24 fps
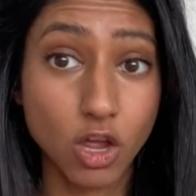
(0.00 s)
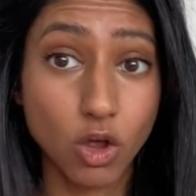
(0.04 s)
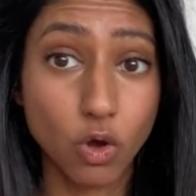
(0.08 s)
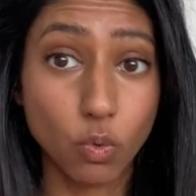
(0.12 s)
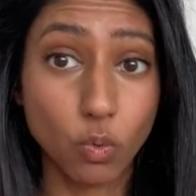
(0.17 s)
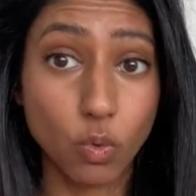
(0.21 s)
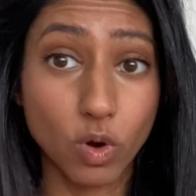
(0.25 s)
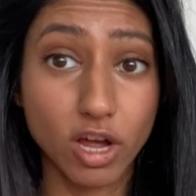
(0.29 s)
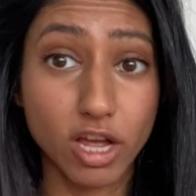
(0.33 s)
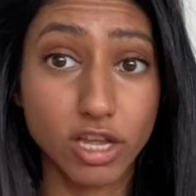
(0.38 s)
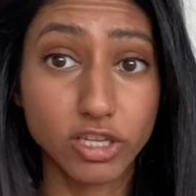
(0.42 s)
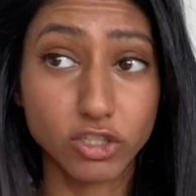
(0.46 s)

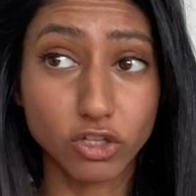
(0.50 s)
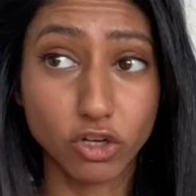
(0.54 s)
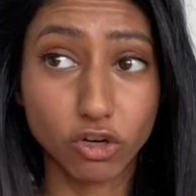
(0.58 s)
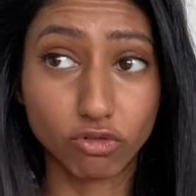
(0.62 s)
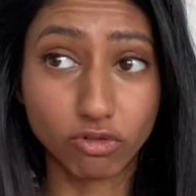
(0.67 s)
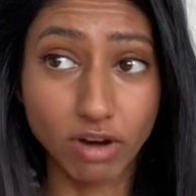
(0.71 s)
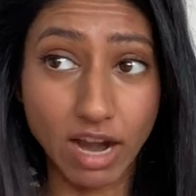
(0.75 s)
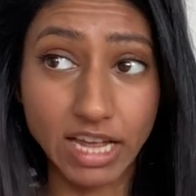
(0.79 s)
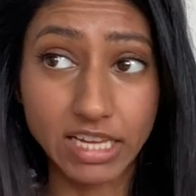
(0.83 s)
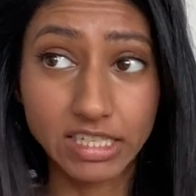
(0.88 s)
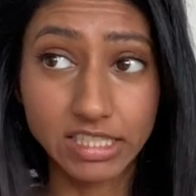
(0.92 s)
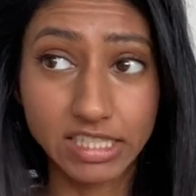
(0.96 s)
was
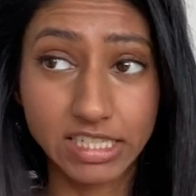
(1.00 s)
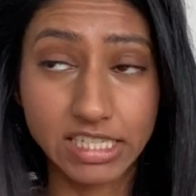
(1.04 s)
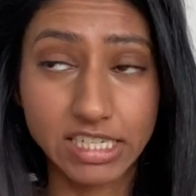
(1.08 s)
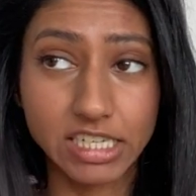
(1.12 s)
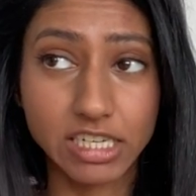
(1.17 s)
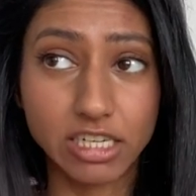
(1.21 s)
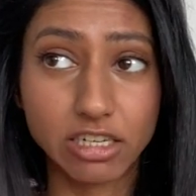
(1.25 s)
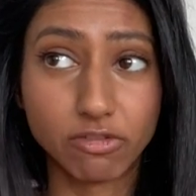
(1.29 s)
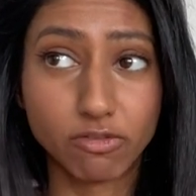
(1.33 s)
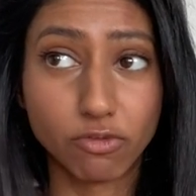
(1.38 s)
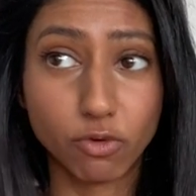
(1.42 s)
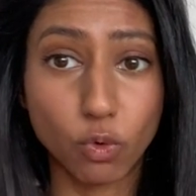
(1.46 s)

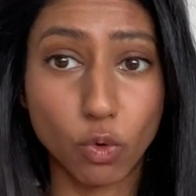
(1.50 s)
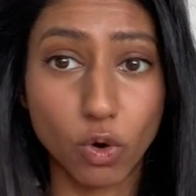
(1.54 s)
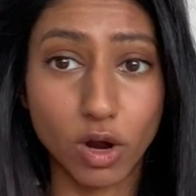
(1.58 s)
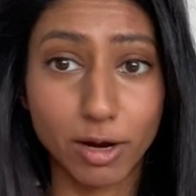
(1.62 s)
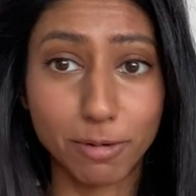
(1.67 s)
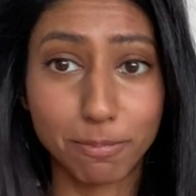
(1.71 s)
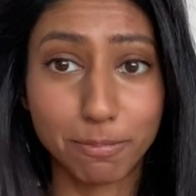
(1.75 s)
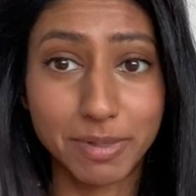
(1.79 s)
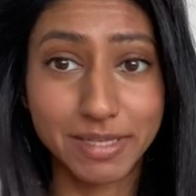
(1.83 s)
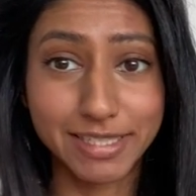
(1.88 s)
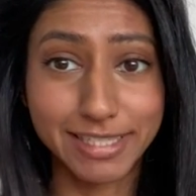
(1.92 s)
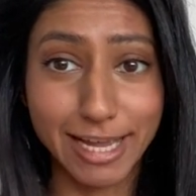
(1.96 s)
arrested
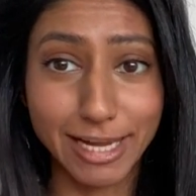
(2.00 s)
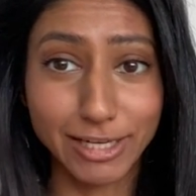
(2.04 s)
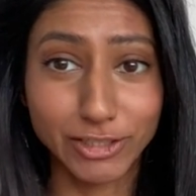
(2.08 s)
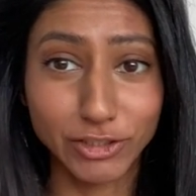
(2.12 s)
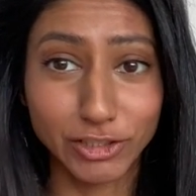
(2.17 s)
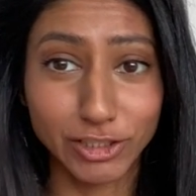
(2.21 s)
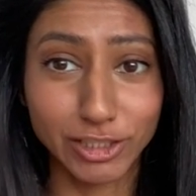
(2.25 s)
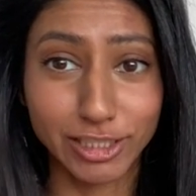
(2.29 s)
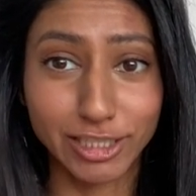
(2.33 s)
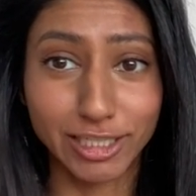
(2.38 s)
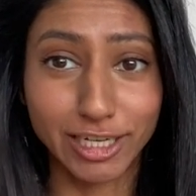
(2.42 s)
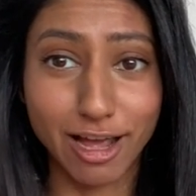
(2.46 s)
for
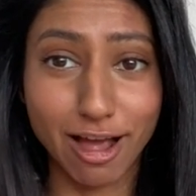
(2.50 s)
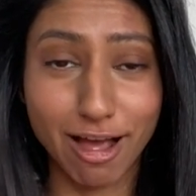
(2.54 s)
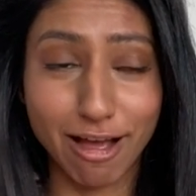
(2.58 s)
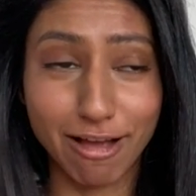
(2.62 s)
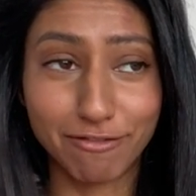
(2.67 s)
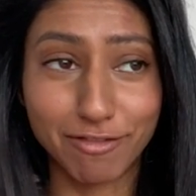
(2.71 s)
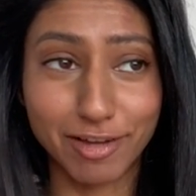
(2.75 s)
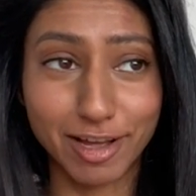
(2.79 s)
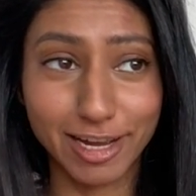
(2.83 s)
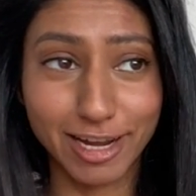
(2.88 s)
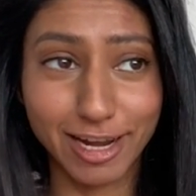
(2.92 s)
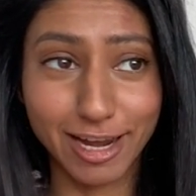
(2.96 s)
possession of
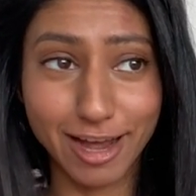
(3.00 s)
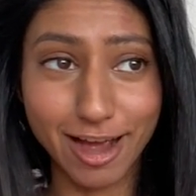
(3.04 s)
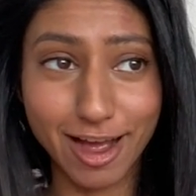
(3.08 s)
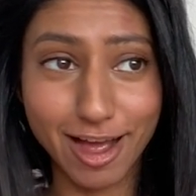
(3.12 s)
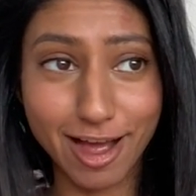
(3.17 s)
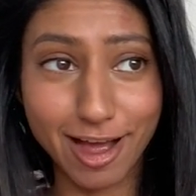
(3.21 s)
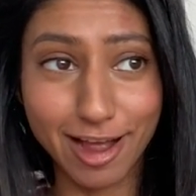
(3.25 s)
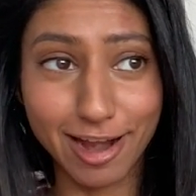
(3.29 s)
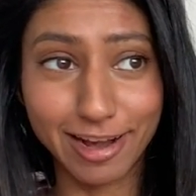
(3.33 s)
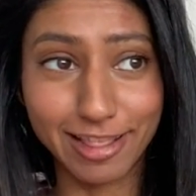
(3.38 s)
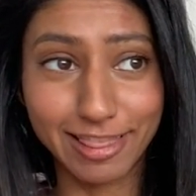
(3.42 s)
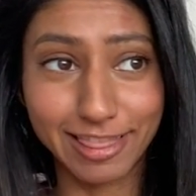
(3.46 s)
a
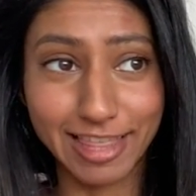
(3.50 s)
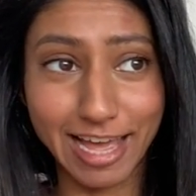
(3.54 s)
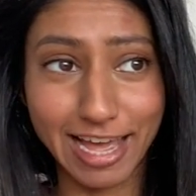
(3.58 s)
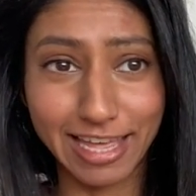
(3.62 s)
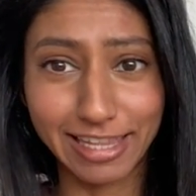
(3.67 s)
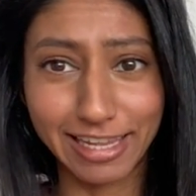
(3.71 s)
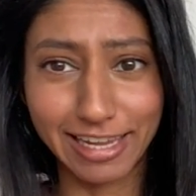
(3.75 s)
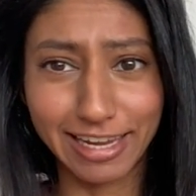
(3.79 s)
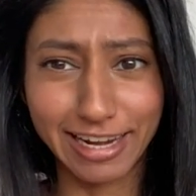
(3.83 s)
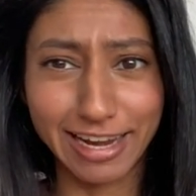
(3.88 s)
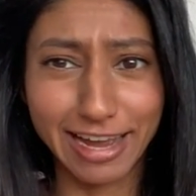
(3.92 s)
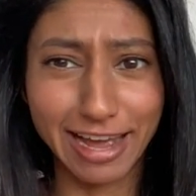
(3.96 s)
gun that, like,